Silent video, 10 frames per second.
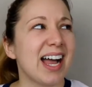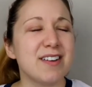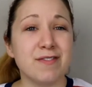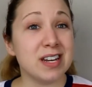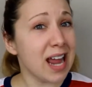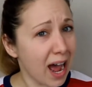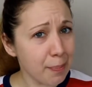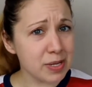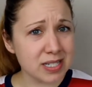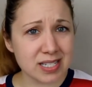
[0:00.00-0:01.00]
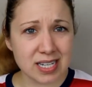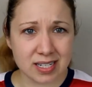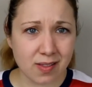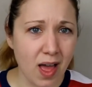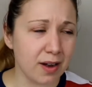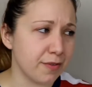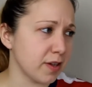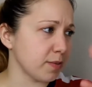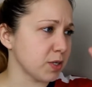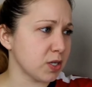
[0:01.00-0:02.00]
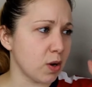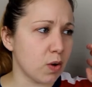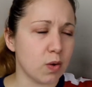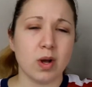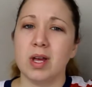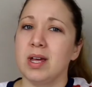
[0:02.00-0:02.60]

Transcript: I've not been seeing a lot of them, so